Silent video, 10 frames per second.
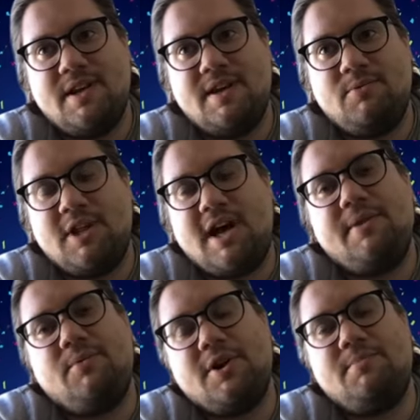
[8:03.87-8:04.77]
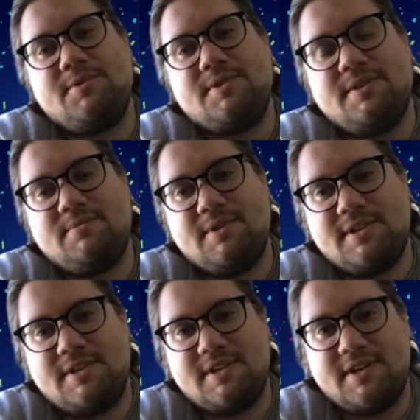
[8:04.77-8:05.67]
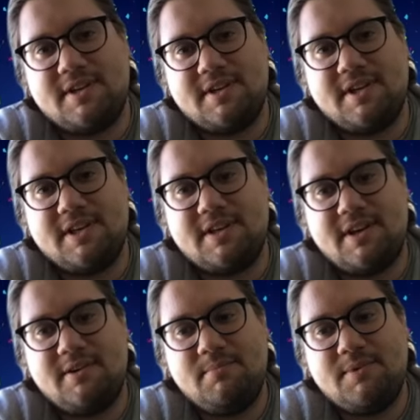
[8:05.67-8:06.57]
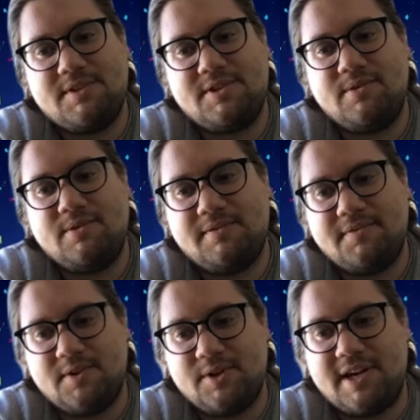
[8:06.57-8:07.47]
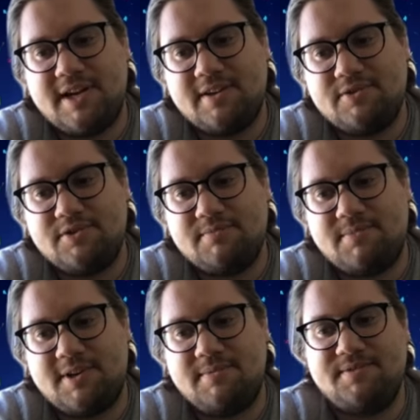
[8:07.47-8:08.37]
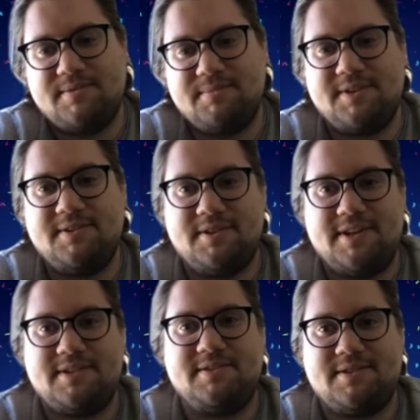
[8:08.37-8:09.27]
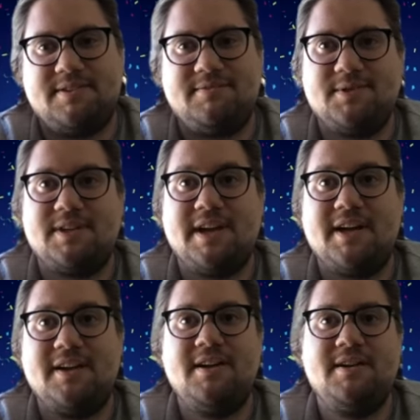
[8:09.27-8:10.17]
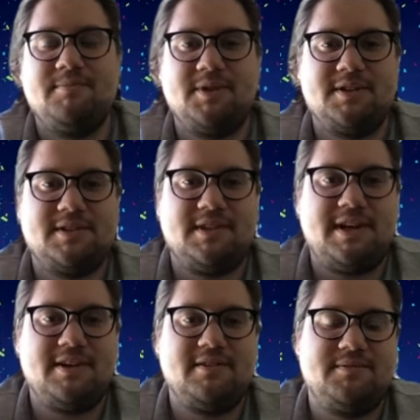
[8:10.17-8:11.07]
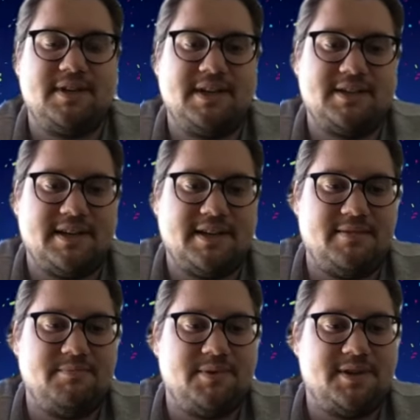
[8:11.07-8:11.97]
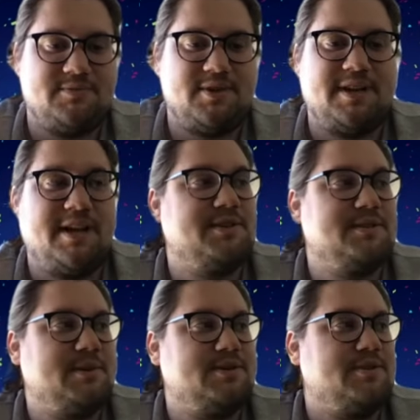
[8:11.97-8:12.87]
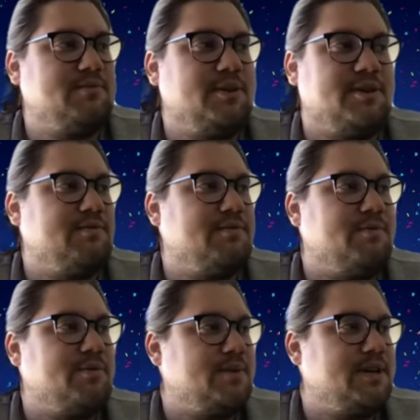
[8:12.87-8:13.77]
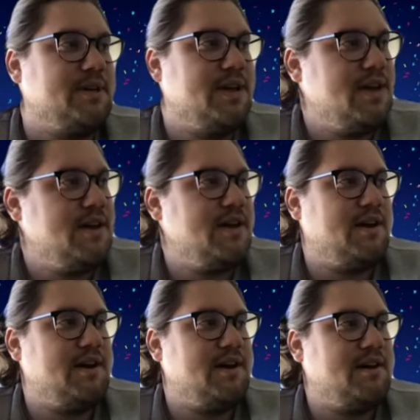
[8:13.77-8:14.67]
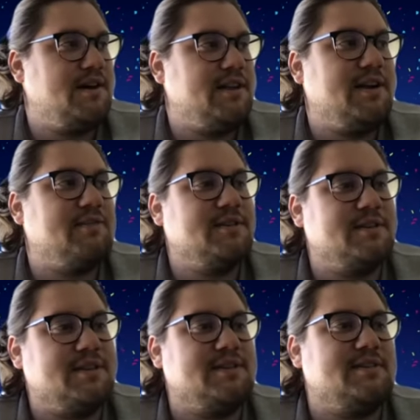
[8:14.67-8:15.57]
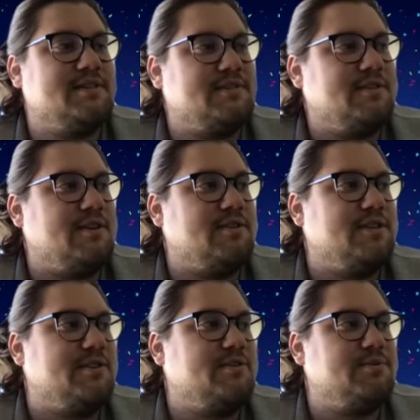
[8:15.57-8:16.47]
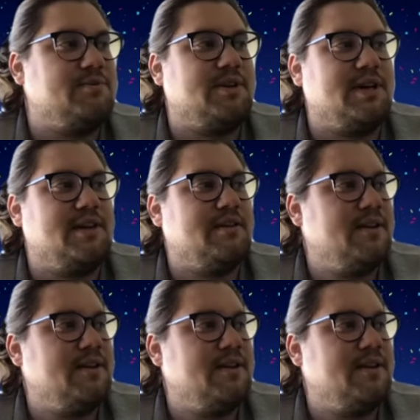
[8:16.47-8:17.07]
Well, I work mostly with GitHub, so if you're not, you should probably familiarize yourself with that because a lot of like tech companies right now, especially working remotely, a lot of the things are done through Git.